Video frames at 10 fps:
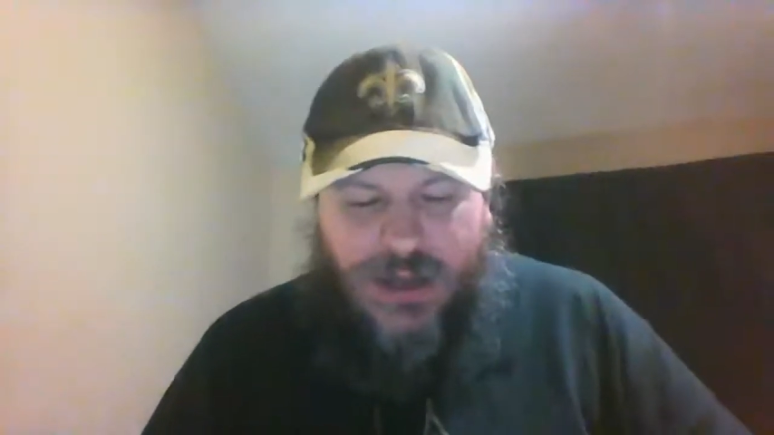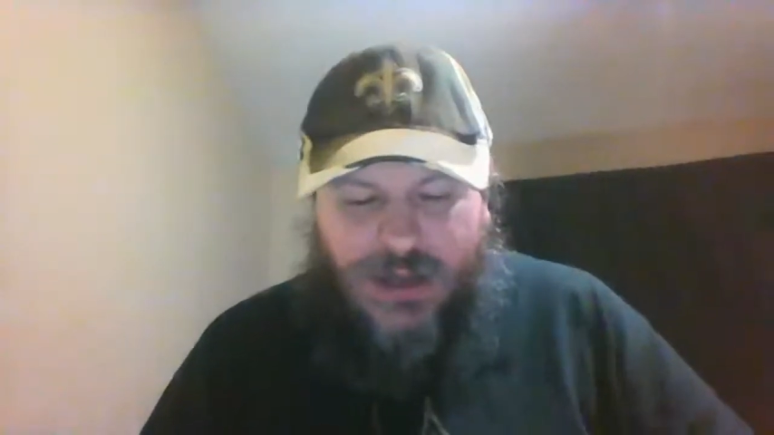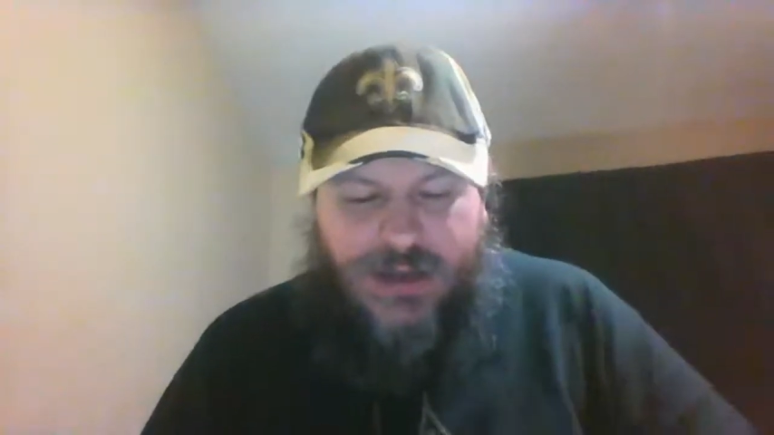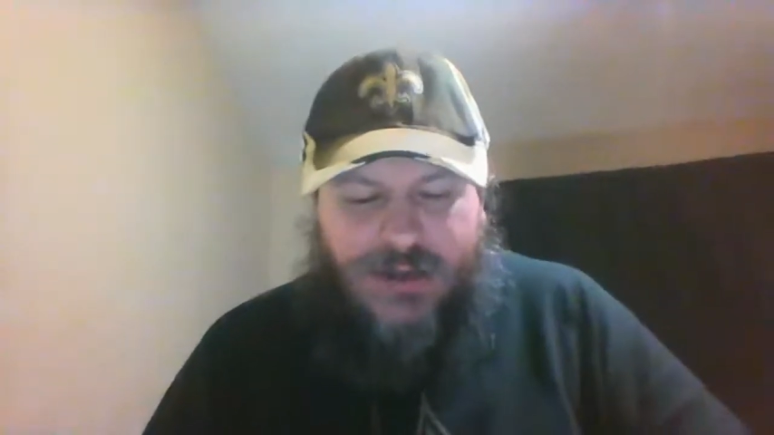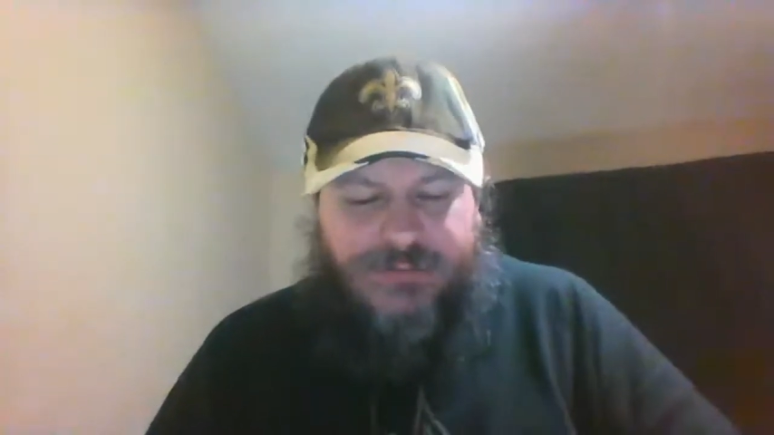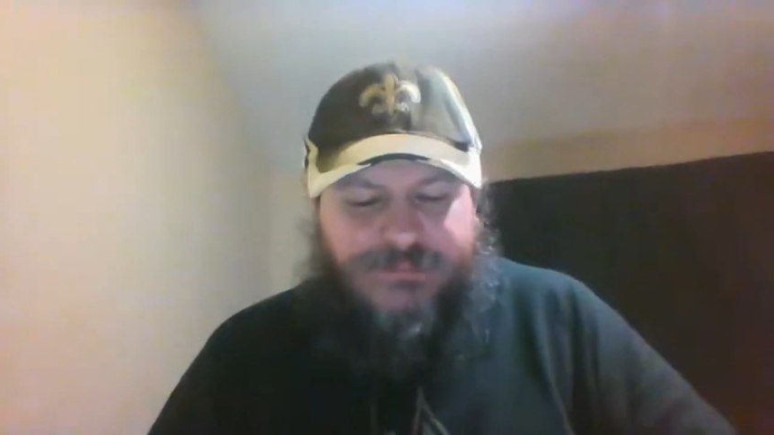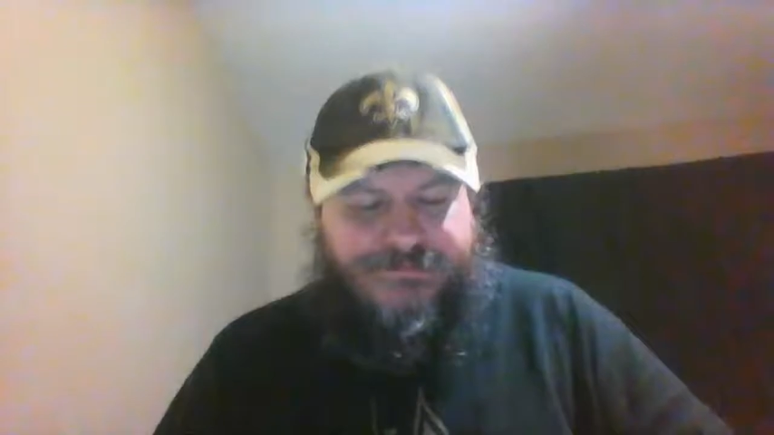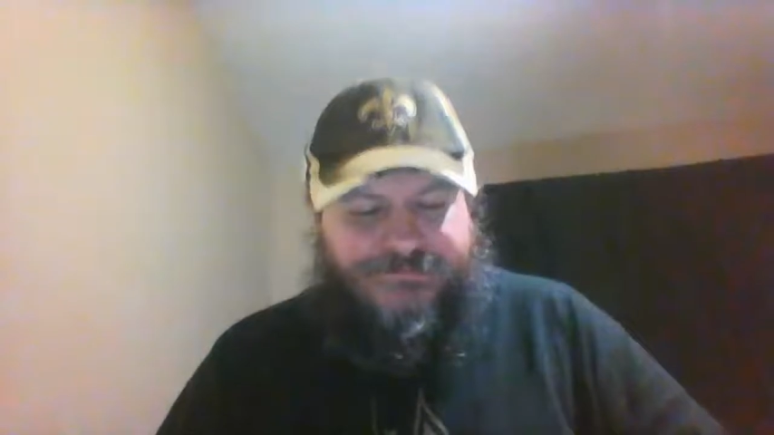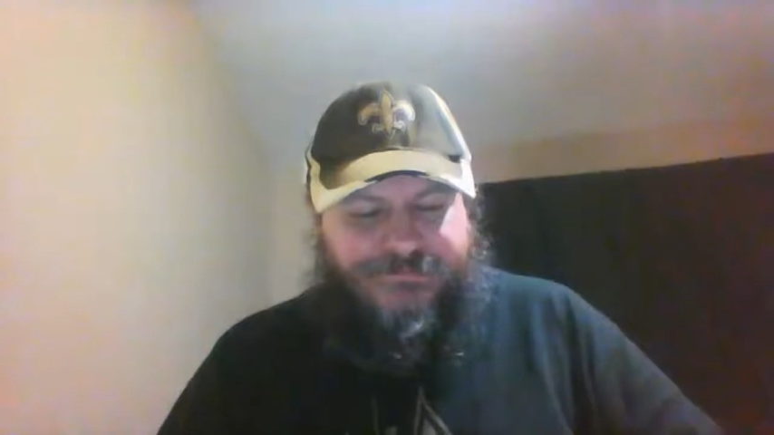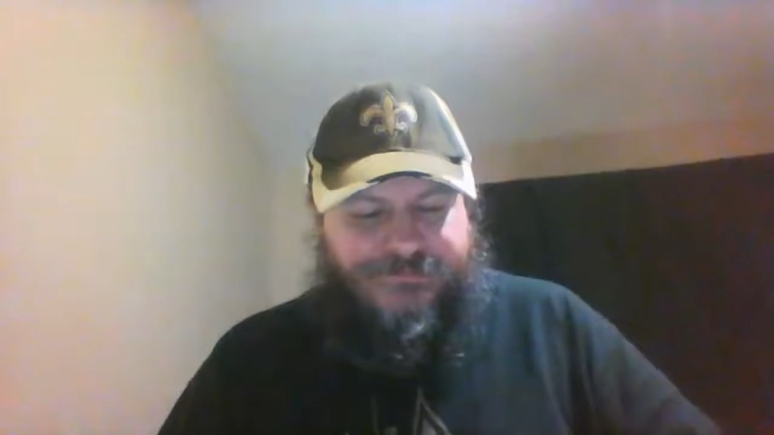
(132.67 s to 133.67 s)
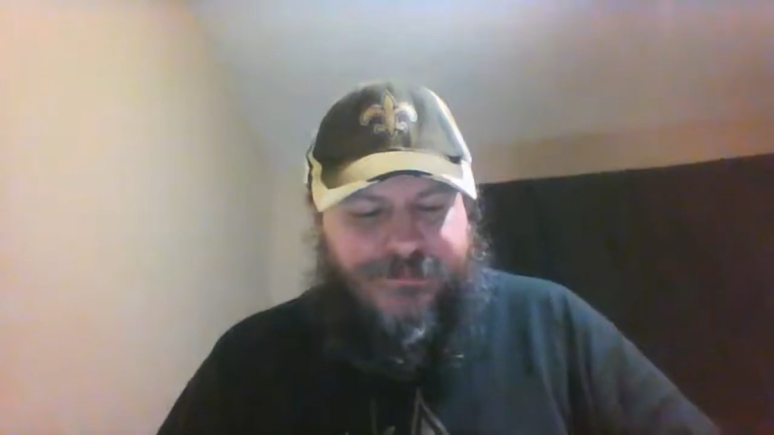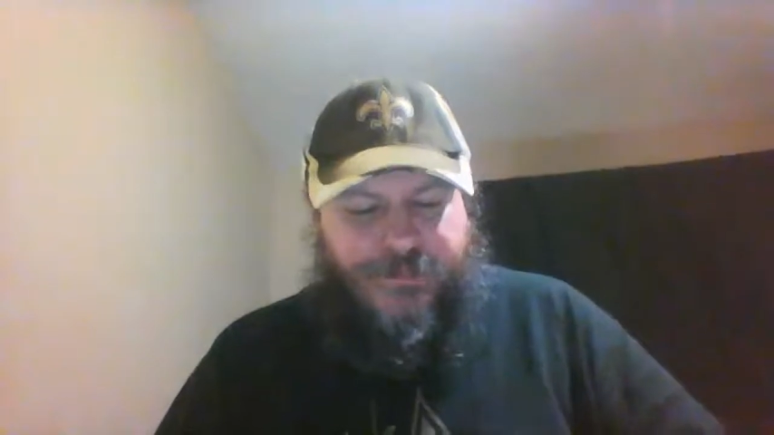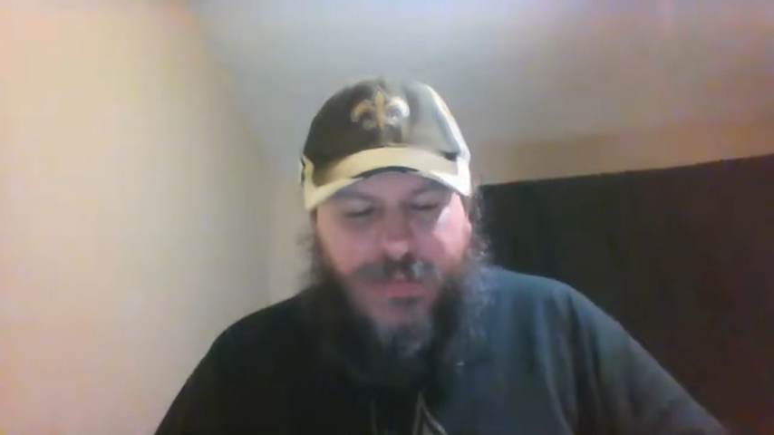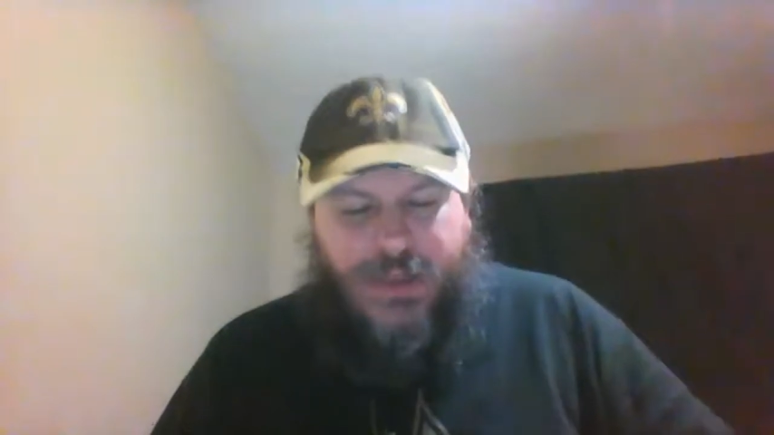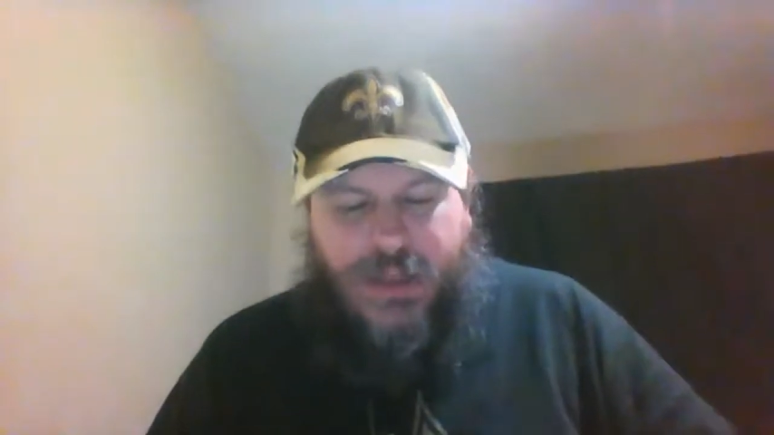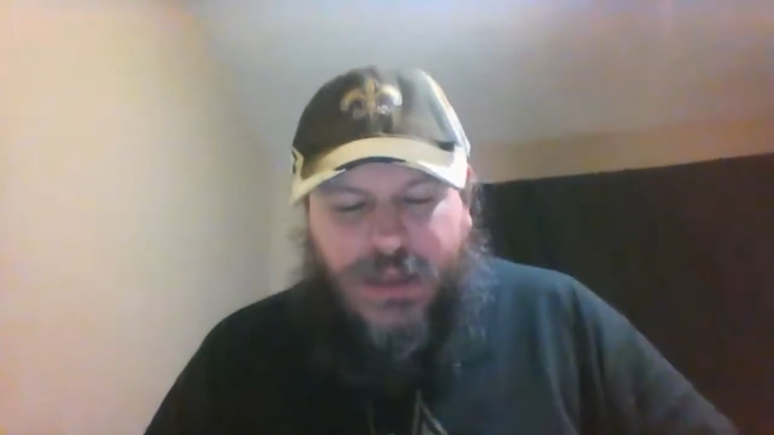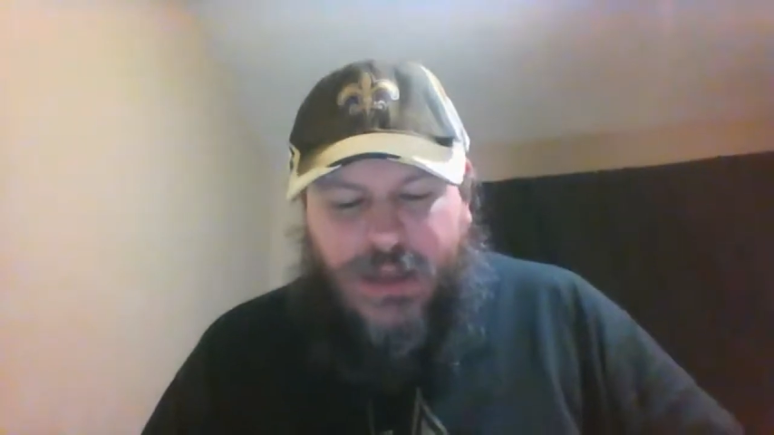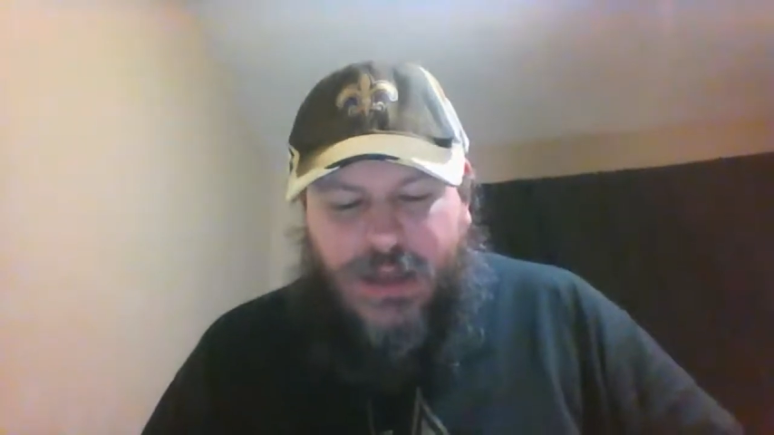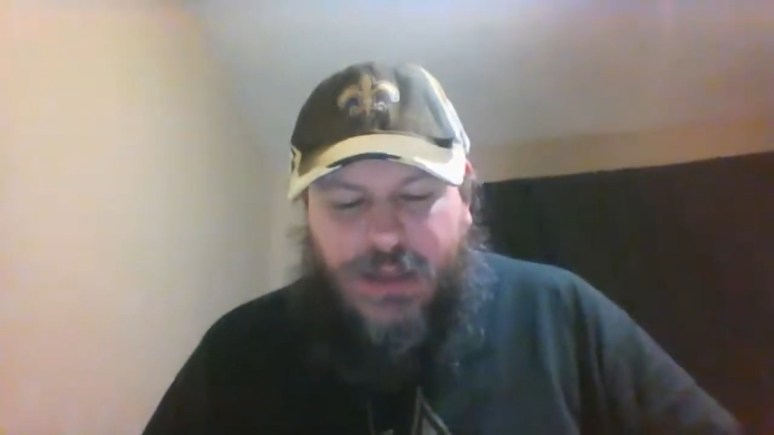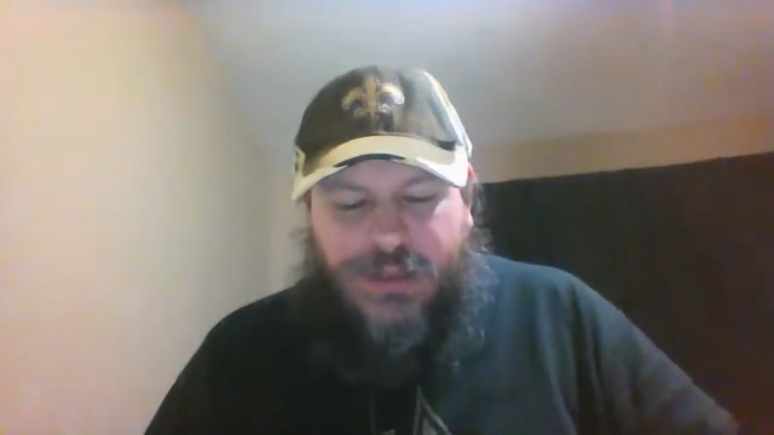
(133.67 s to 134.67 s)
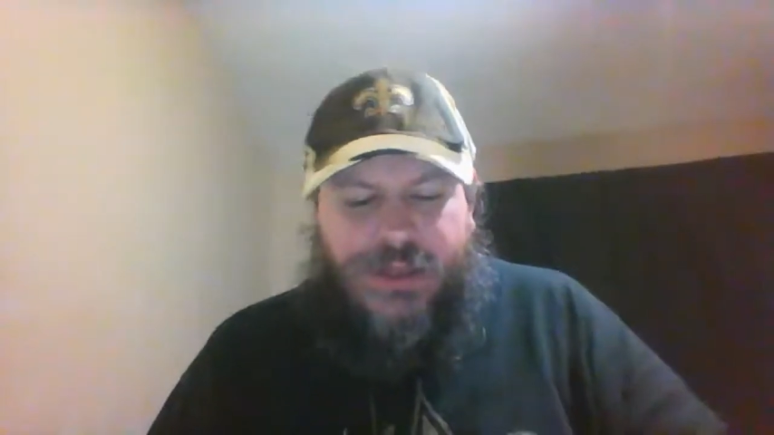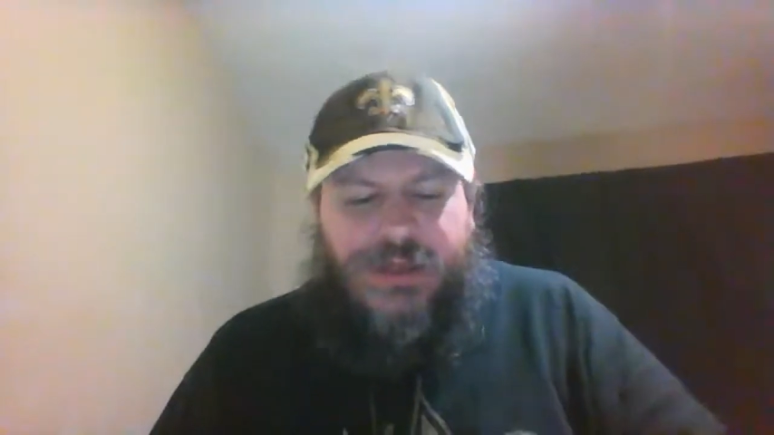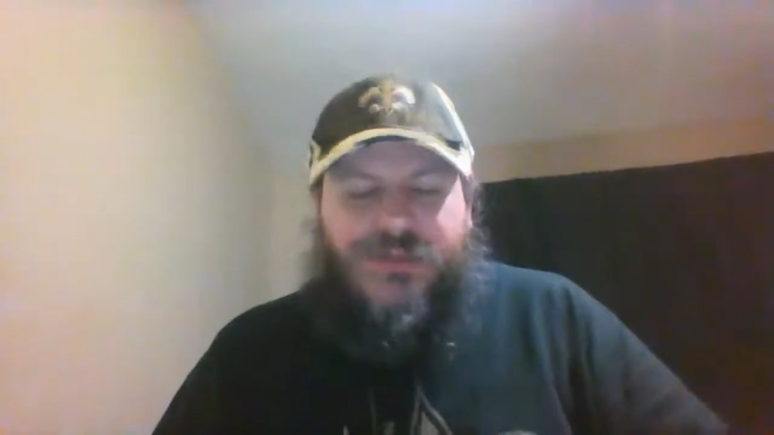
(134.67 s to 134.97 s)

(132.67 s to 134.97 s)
The thing